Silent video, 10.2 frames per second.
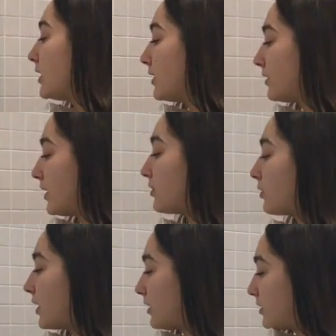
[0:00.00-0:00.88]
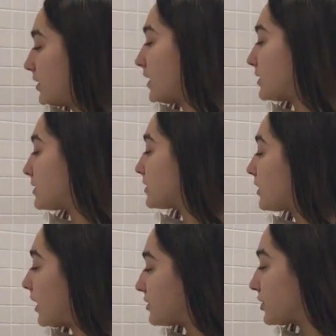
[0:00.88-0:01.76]
And then you get this
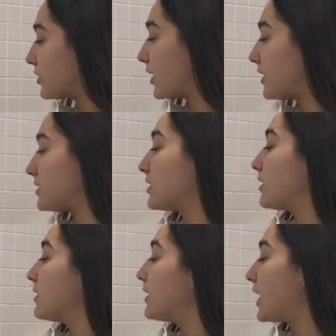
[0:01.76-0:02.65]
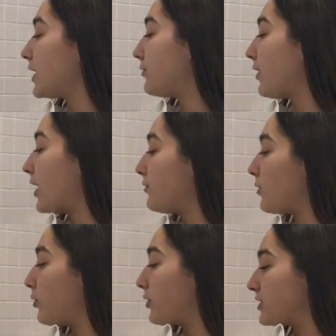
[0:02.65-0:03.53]
answer that is negative
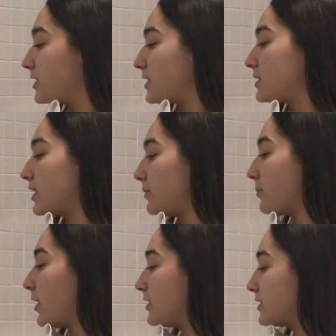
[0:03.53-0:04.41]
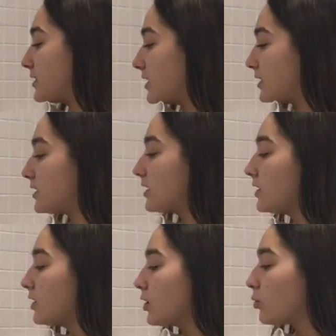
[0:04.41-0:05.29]
5 over 16 parentheses
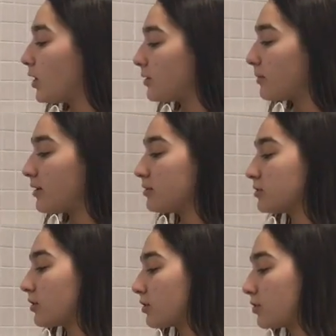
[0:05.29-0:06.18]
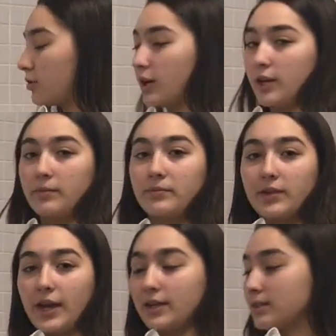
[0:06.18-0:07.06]
1 minus
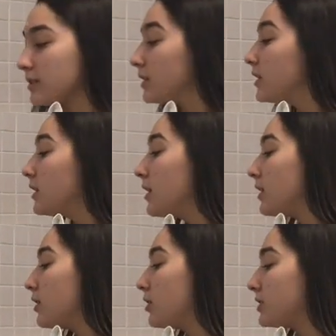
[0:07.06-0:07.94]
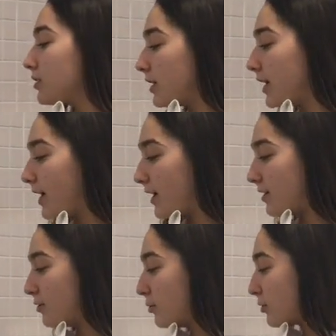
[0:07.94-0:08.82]
3x,
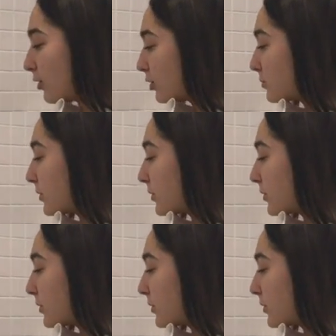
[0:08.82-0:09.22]
you close